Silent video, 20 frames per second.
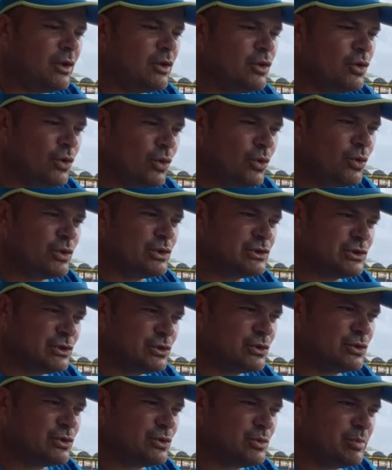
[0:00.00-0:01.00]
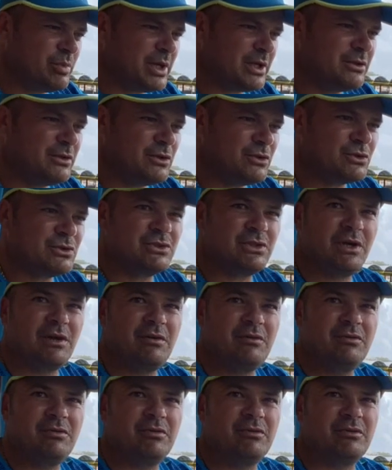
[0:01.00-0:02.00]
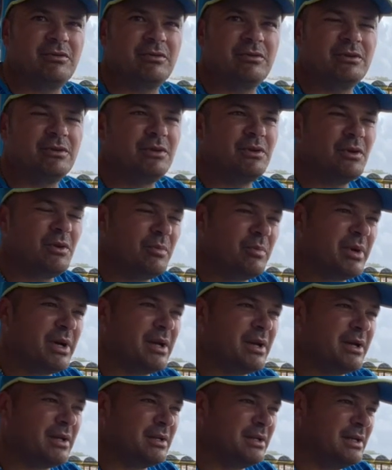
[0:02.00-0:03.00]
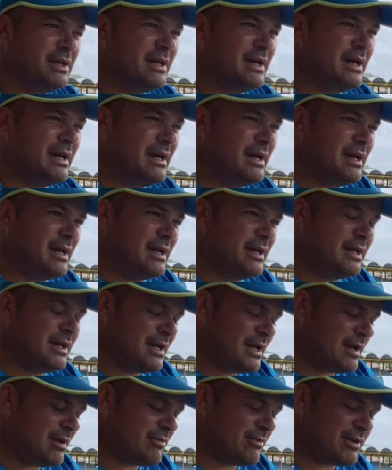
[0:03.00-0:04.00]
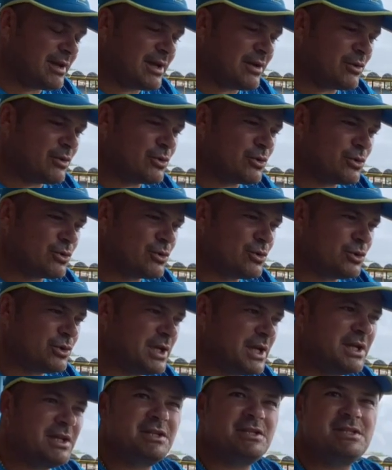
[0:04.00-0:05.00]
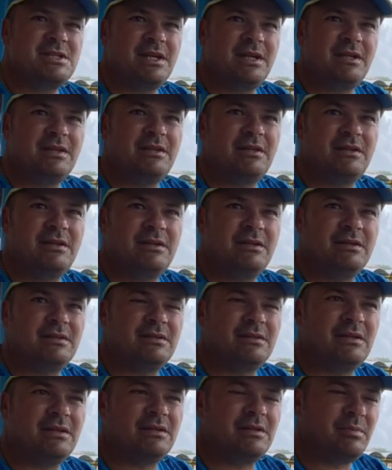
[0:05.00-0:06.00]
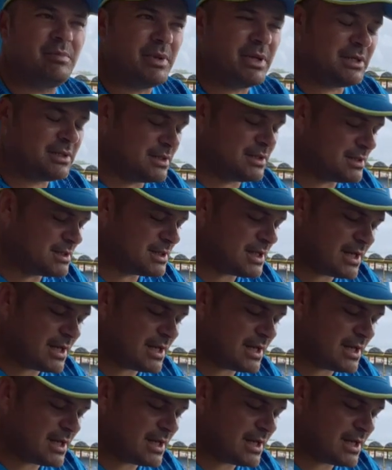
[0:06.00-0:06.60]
You always look to better yourself, you know, by having good energy at the practice,